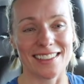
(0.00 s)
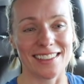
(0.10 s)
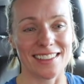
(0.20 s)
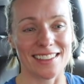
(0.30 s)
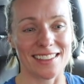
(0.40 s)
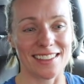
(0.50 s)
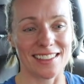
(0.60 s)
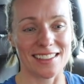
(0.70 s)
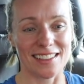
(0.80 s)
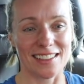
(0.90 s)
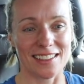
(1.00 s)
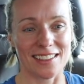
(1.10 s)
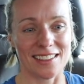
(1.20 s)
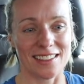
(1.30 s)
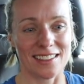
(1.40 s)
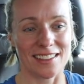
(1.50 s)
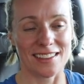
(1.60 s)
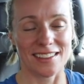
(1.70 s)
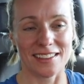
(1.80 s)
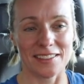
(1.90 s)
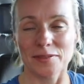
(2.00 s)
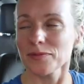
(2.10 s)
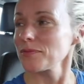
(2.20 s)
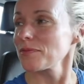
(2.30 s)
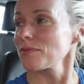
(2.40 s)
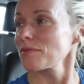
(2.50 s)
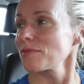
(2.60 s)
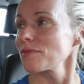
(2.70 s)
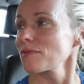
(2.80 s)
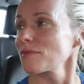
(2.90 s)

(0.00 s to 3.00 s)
(not speaking)